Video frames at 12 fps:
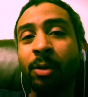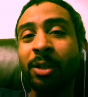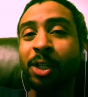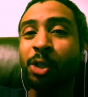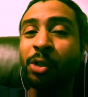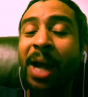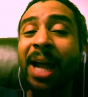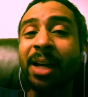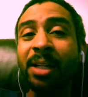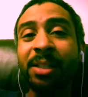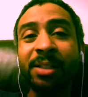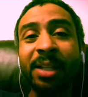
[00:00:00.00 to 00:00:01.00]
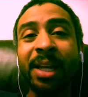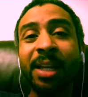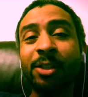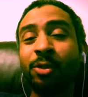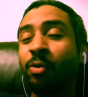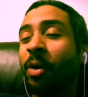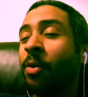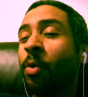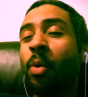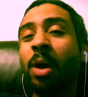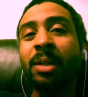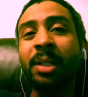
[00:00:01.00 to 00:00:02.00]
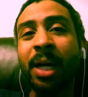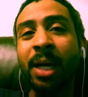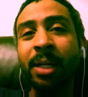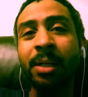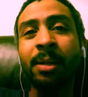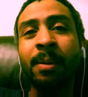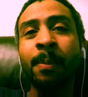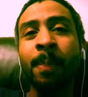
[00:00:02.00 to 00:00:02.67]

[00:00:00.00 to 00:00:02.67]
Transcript: The track listing is very well done.